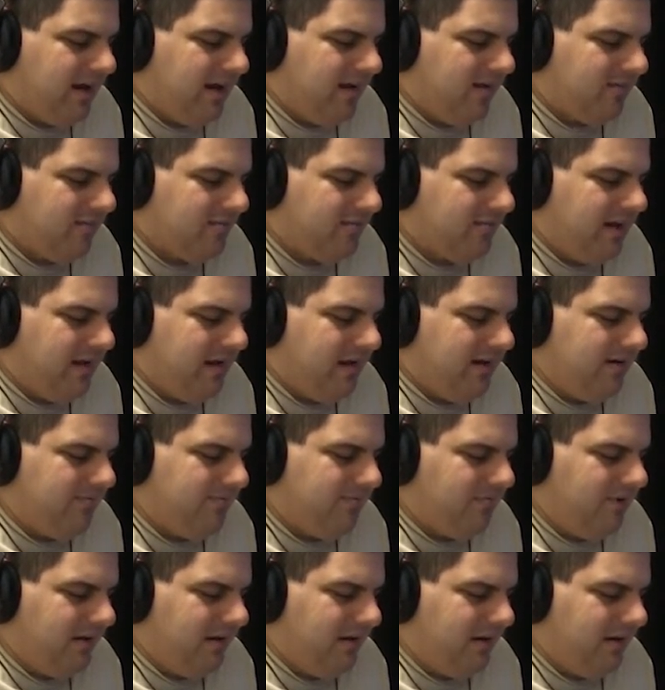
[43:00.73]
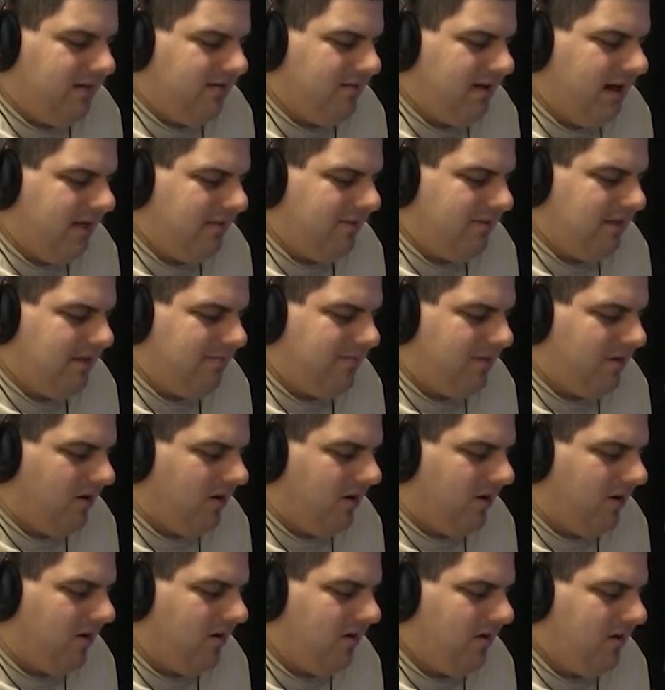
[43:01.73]
I understand you play you're not deep at
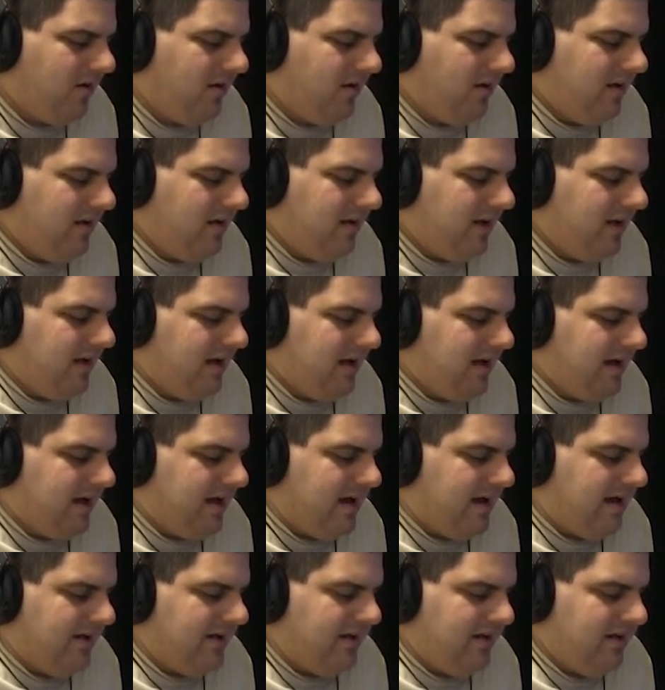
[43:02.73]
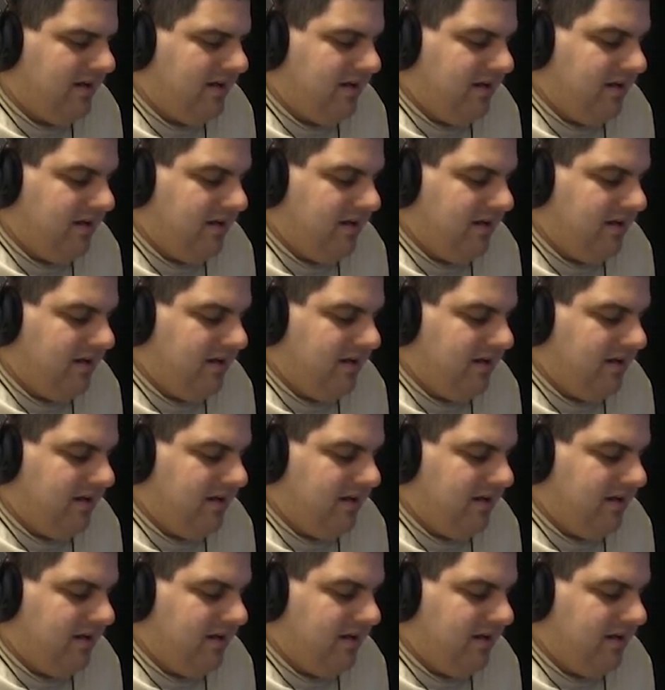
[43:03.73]
all. And